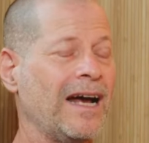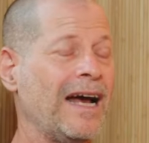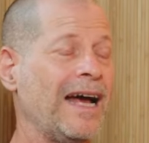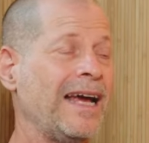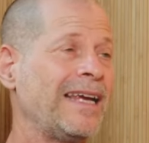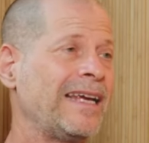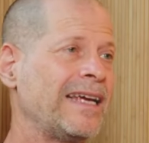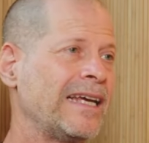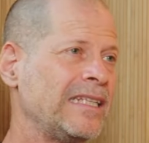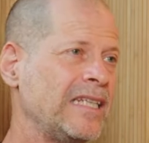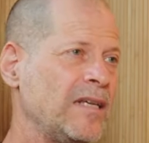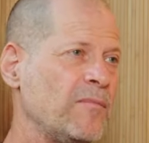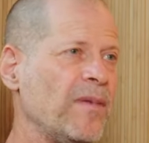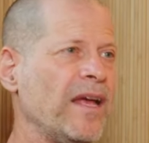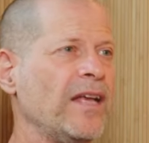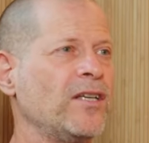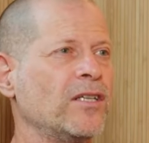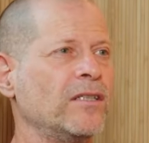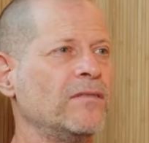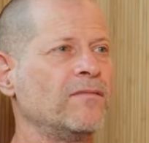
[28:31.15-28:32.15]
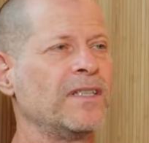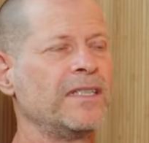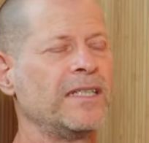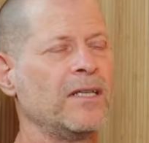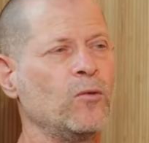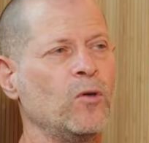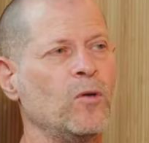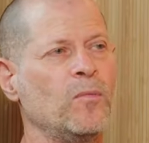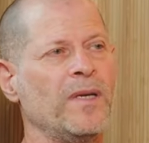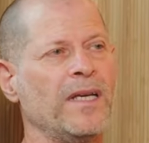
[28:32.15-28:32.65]
I can imagine that
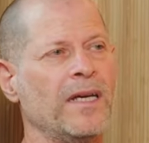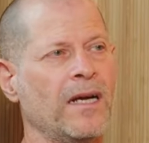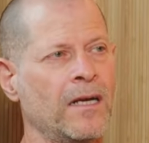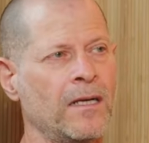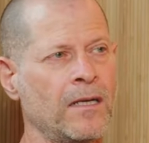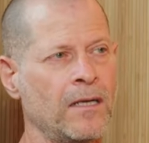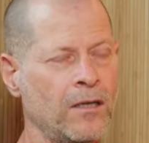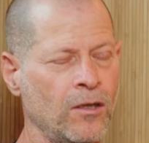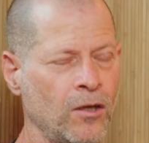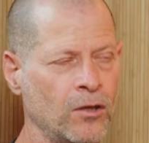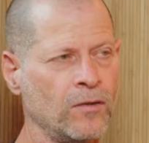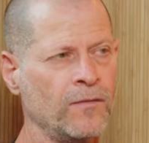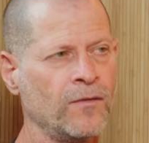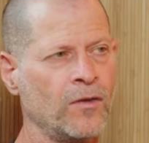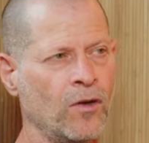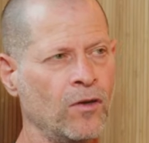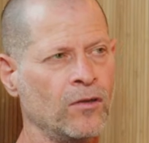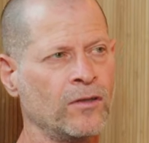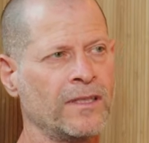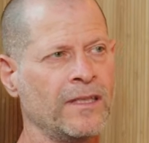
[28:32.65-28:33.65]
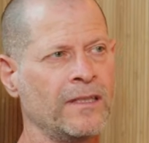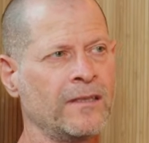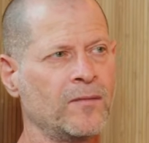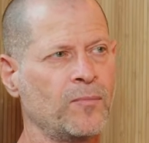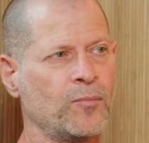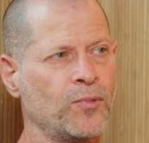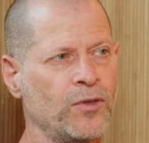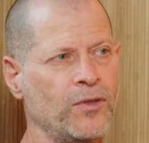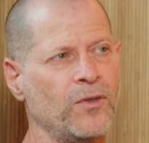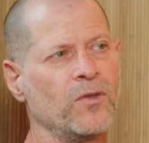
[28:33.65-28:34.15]
there will be a lot of
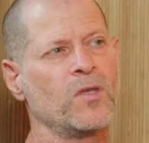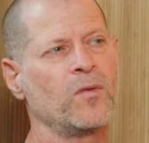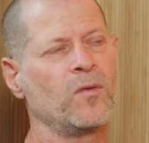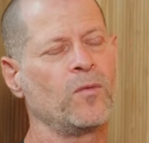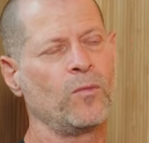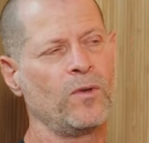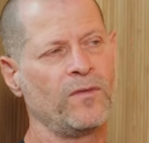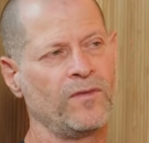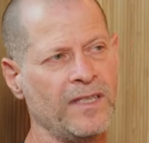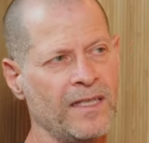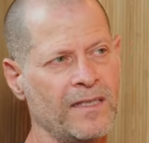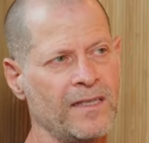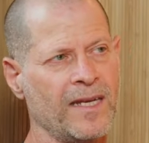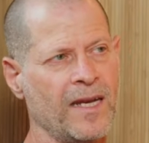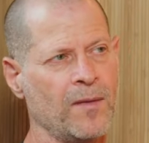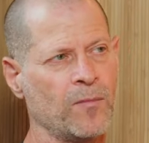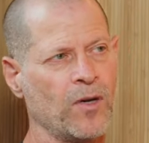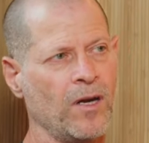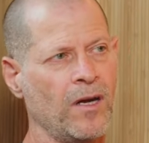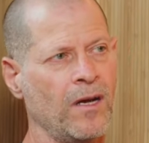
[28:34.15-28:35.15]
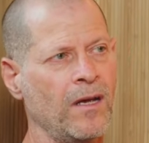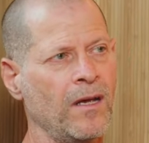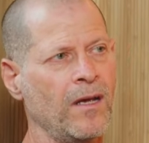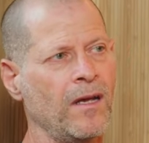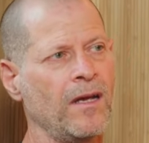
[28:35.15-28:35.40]
content produced with this camera